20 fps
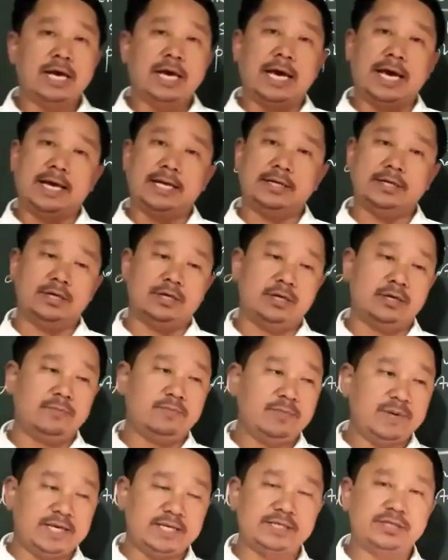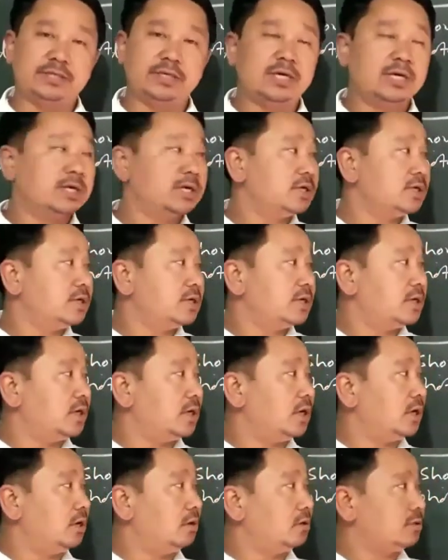and please
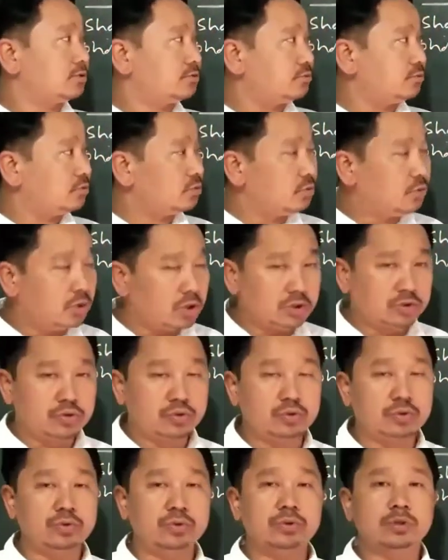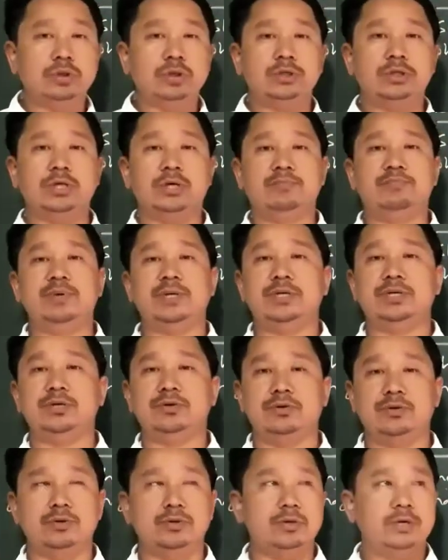go through the
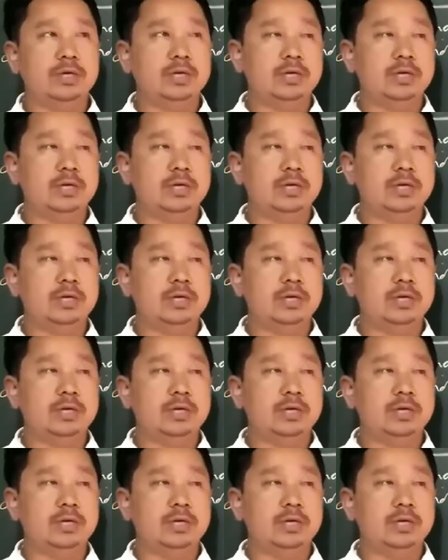video